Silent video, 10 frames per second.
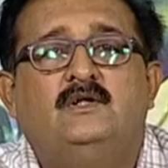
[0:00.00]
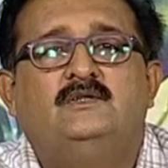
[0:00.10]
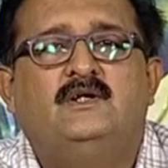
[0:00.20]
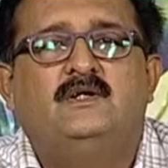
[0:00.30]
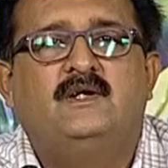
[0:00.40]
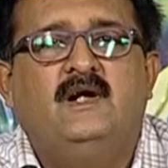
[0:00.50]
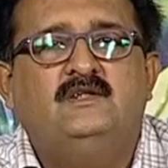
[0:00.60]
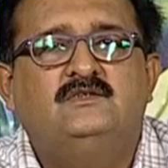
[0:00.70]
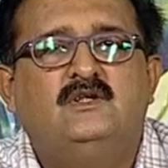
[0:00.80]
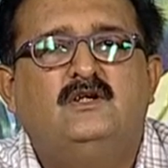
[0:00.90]
The
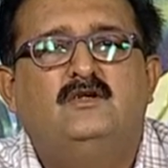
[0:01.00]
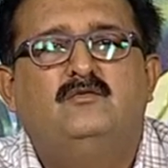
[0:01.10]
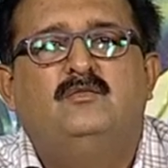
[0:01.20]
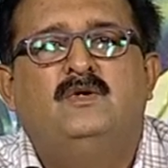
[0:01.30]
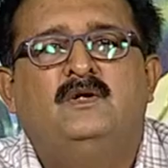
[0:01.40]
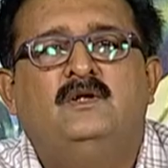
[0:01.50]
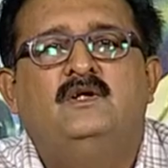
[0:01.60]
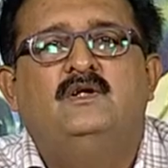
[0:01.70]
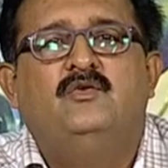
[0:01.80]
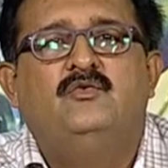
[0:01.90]
tracks are numbered
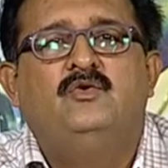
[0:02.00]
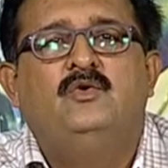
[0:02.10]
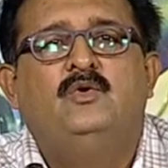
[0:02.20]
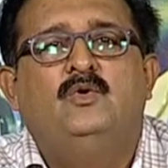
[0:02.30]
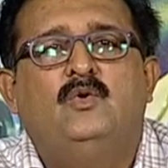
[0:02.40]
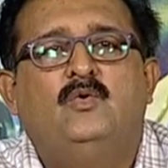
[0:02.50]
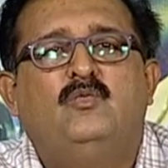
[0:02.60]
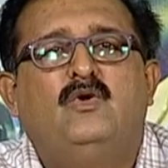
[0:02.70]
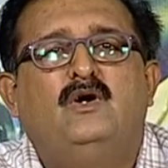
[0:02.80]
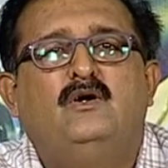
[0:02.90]
0,
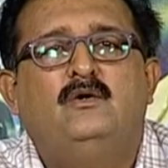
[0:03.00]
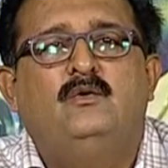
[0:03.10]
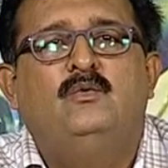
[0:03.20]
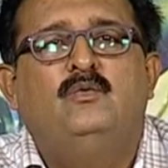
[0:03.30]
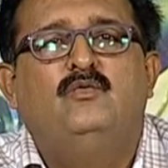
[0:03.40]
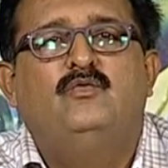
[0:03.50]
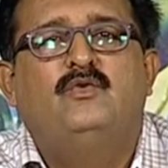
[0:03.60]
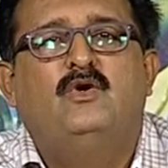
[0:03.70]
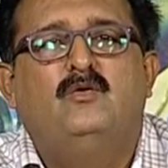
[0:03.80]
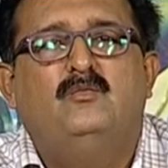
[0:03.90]
1, 2
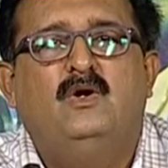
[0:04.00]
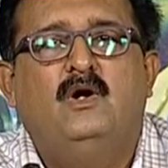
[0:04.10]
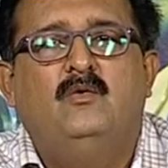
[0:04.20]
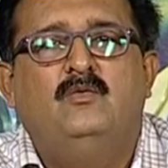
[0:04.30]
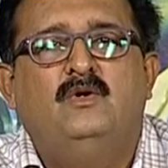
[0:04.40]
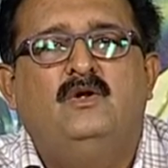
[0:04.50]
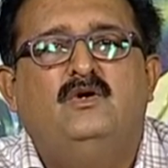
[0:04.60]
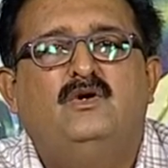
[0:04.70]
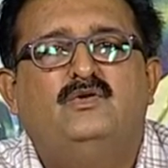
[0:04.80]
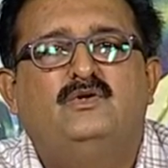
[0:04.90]
from outer
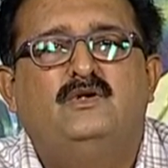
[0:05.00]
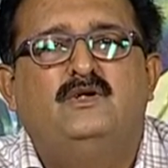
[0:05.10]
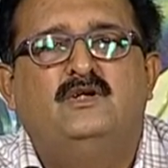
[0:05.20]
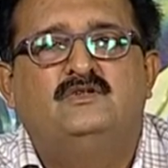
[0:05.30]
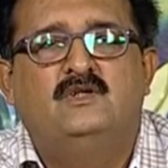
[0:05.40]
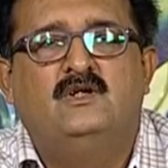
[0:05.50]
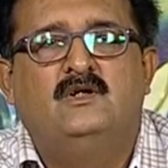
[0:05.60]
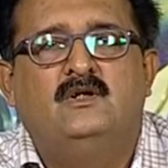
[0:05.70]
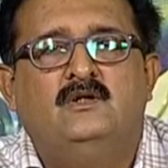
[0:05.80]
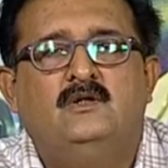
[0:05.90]
concentric
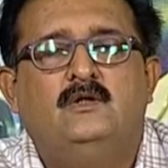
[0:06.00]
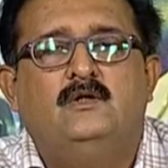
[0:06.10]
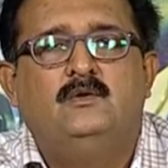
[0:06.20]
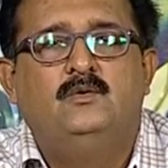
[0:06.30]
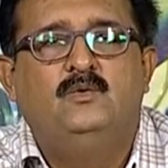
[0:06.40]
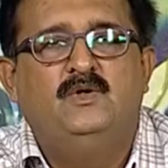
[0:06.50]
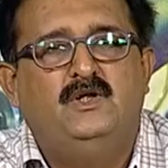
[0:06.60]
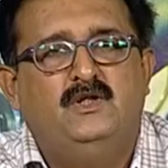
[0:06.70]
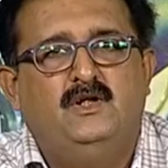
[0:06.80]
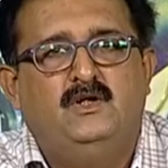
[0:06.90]
circle to
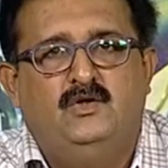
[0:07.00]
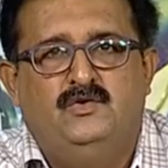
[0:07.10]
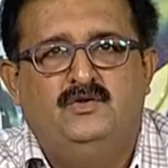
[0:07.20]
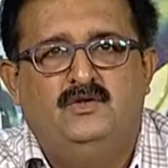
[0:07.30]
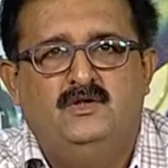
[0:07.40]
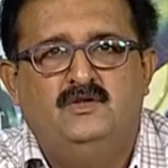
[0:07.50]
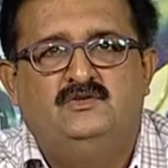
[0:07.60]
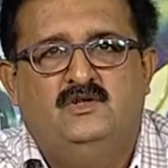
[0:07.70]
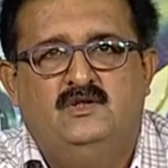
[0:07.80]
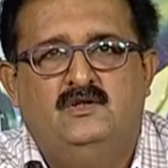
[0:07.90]
inner concentric
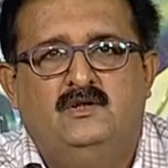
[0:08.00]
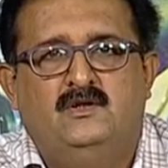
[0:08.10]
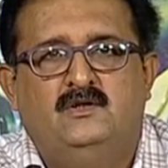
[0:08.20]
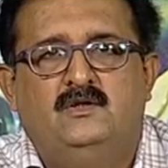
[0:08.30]
circle.